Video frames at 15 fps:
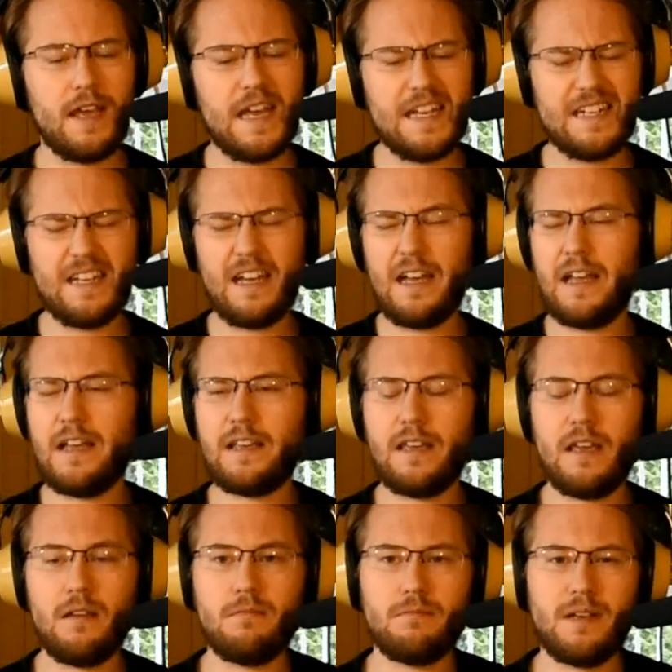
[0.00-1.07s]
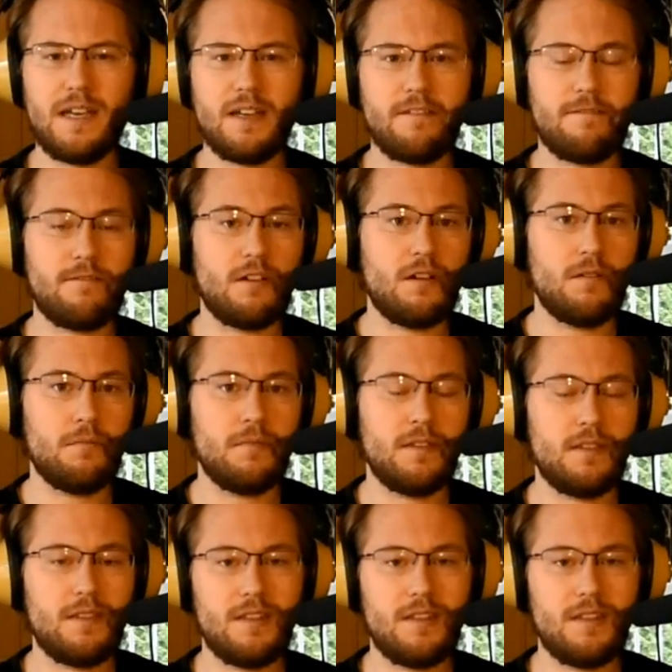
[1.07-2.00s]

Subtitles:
and I came back from